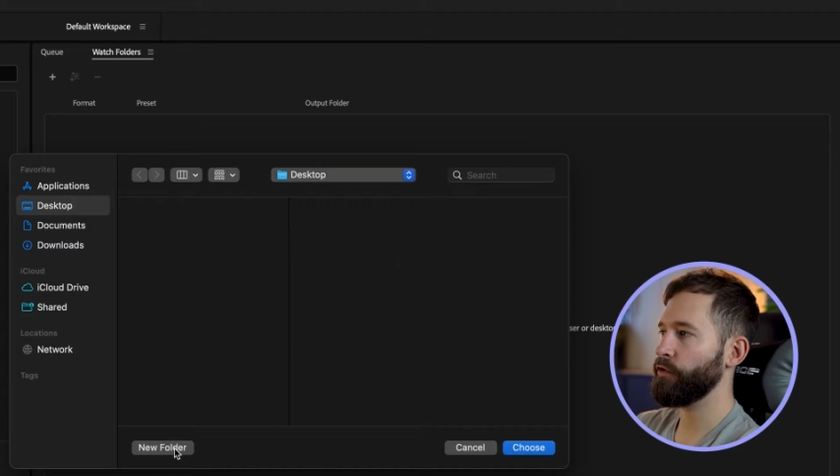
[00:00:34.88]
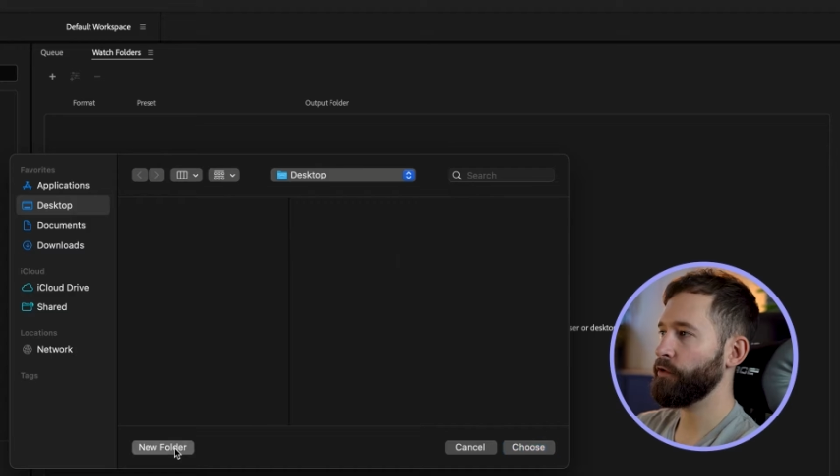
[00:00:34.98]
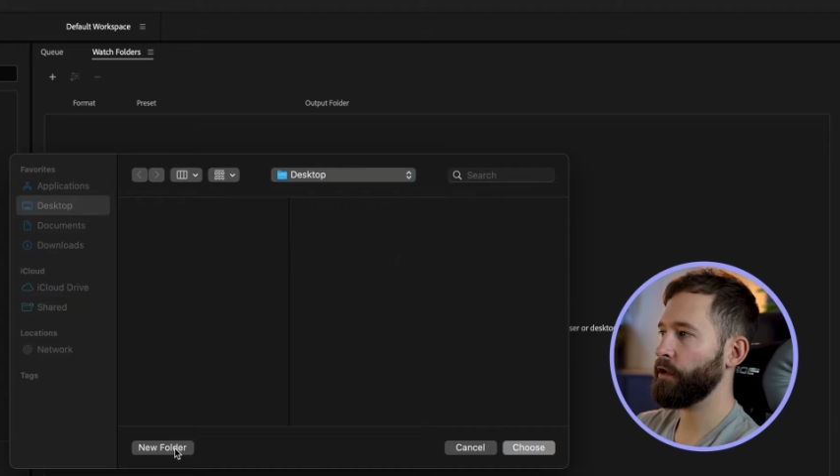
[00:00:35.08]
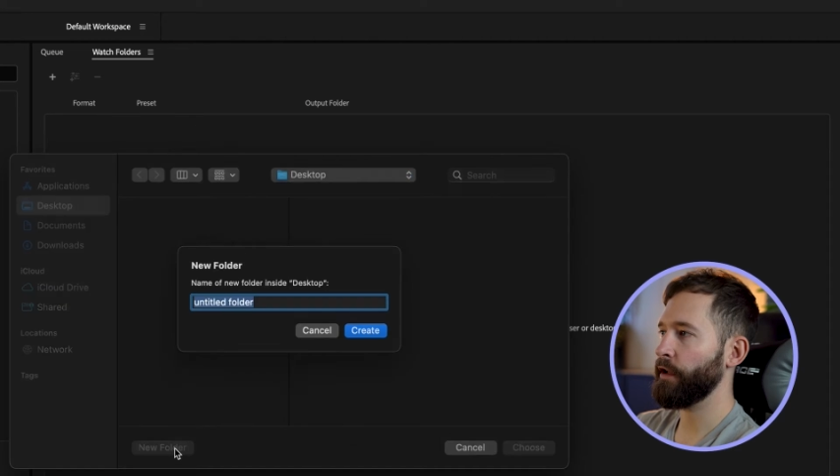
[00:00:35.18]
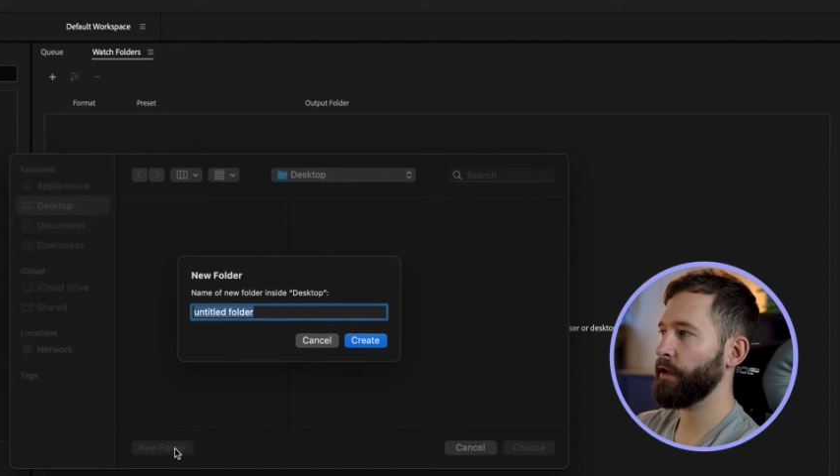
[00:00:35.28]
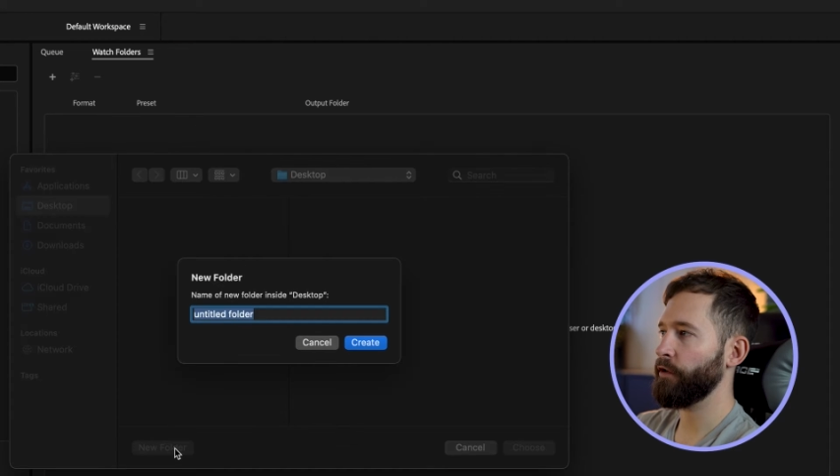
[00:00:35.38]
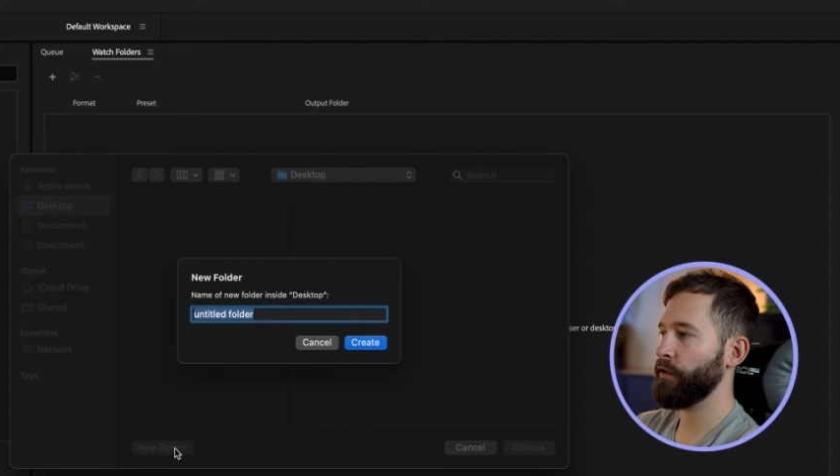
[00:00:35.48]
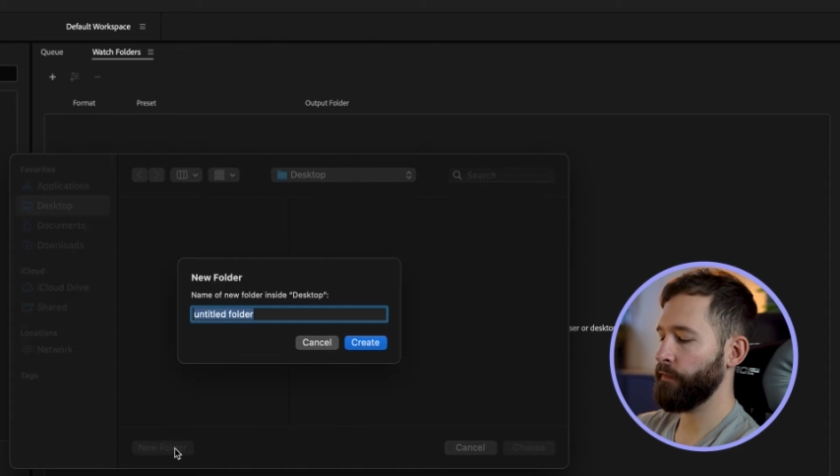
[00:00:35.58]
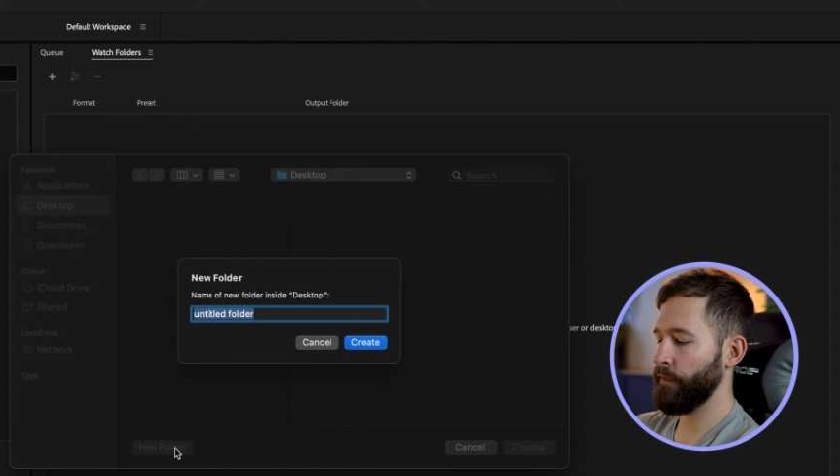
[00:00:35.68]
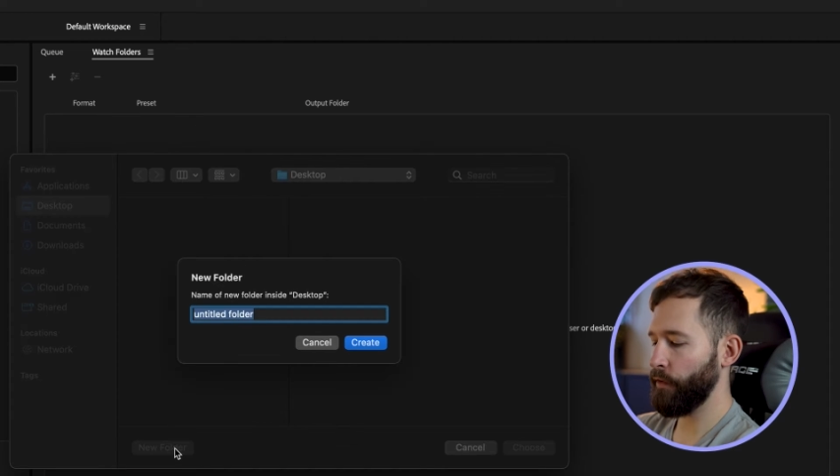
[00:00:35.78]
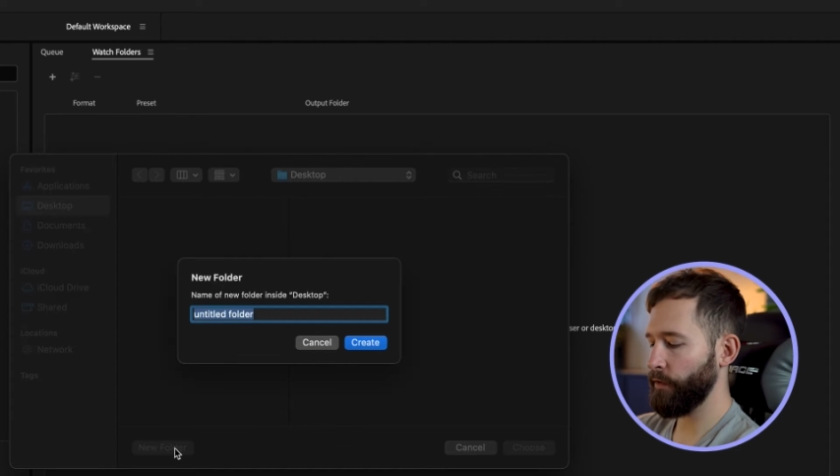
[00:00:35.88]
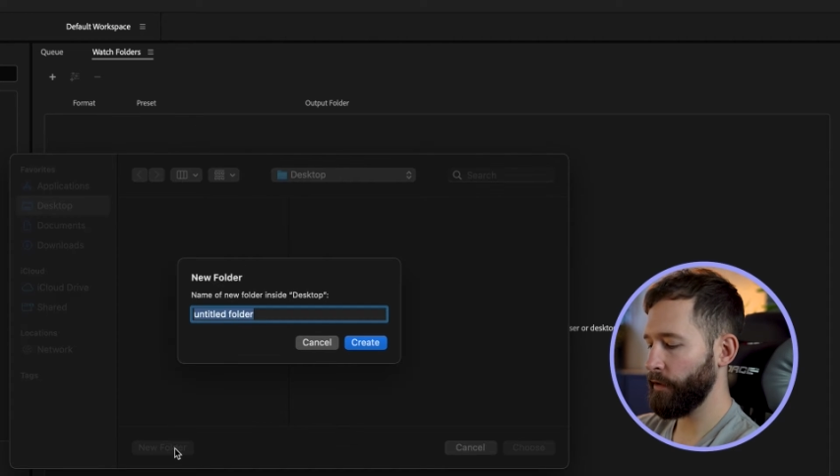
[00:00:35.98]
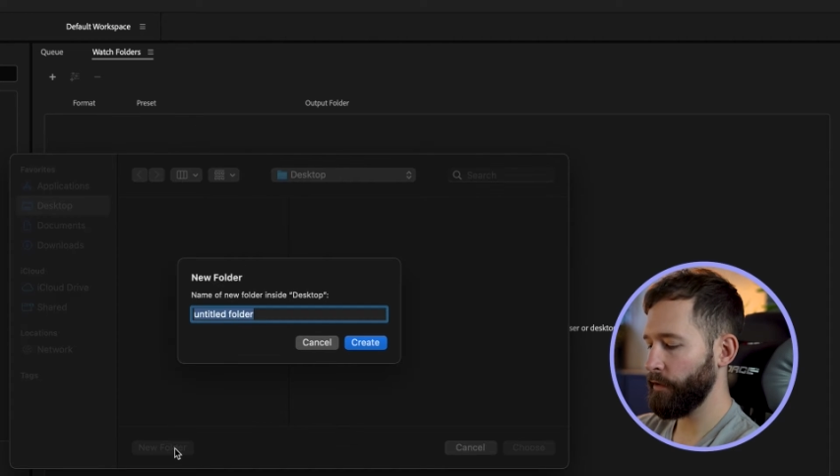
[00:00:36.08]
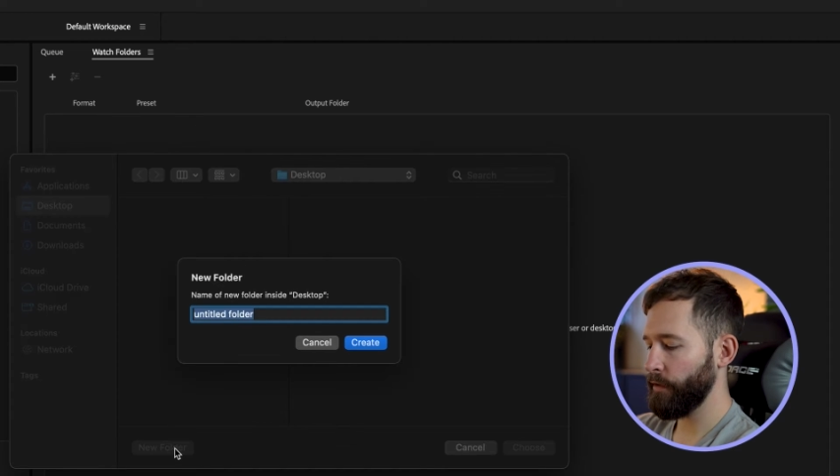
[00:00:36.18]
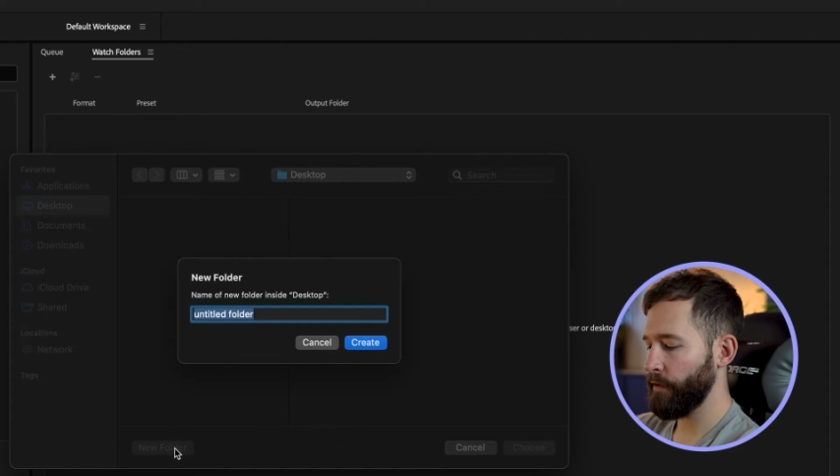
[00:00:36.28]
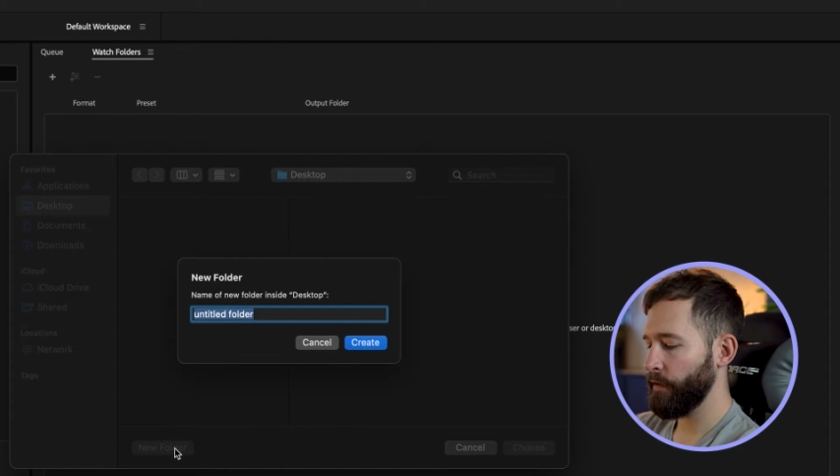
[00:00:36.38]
just click new folder,